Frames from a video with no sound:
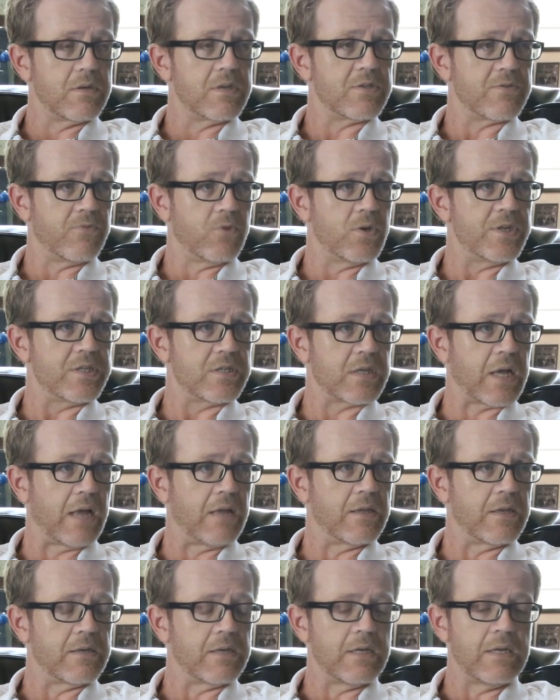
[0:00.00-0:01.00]
voice
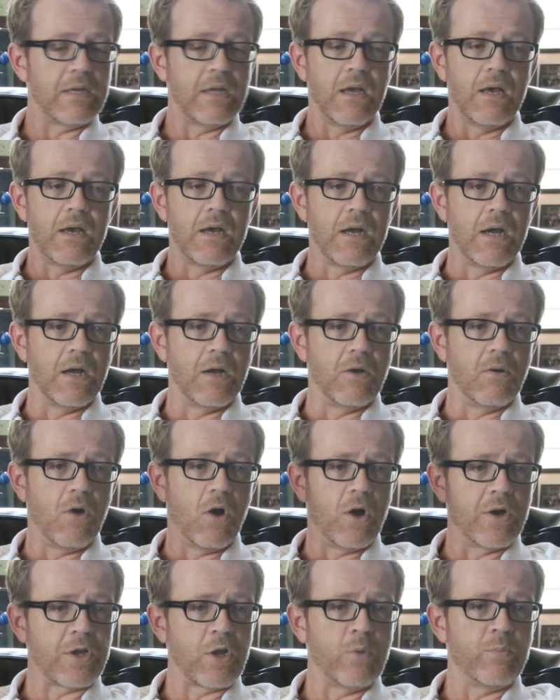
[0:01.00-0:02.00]
talent,
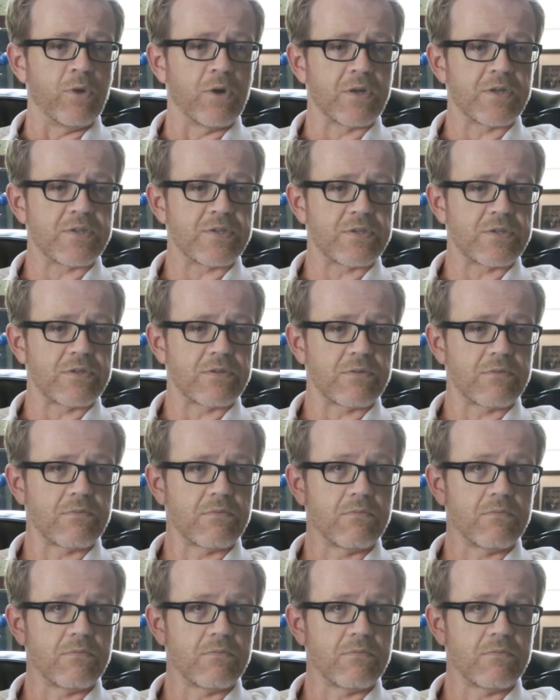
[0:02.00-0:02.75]
audiobooks.